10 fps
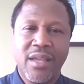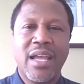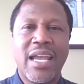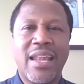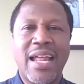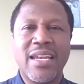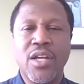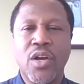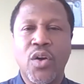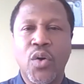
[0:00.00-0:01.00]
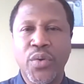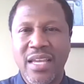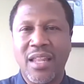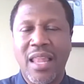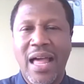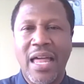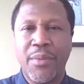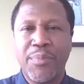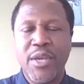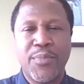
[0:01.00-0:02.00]
And I noticed that a lot
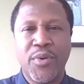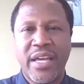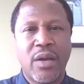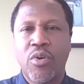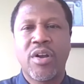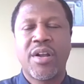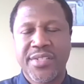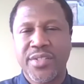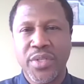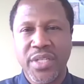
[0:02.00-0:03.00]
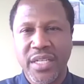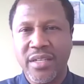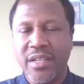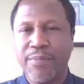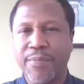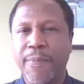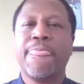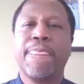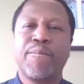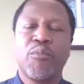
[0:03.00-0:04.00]
of people that weren't so good
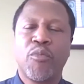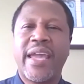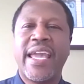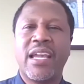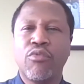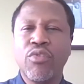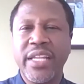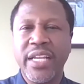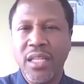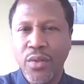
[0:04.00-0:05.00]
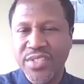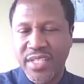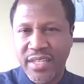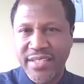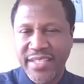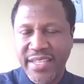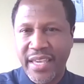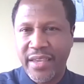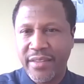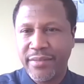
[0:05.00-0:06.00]
were hanging really close to this
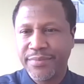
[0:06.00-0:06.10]
kid.